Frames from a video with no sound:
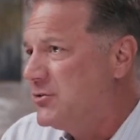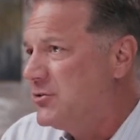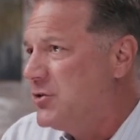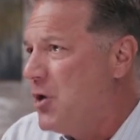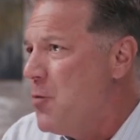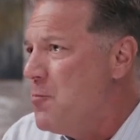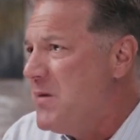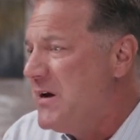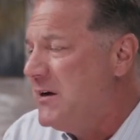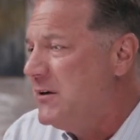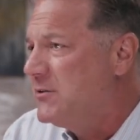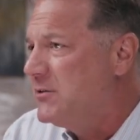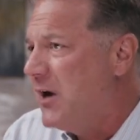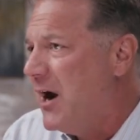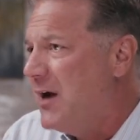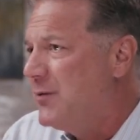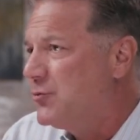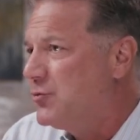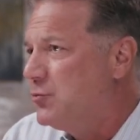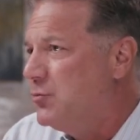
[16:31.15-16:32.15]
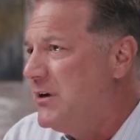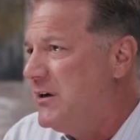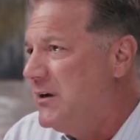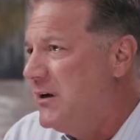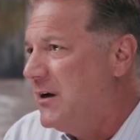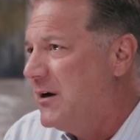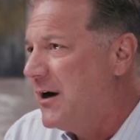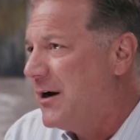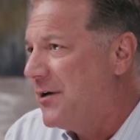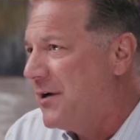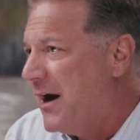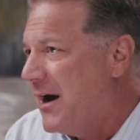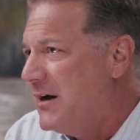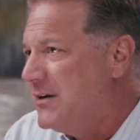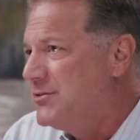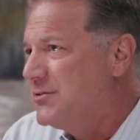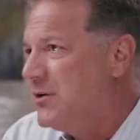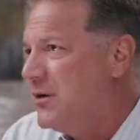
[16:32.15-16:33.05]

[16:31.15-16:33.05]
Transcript: So many times we get our eyes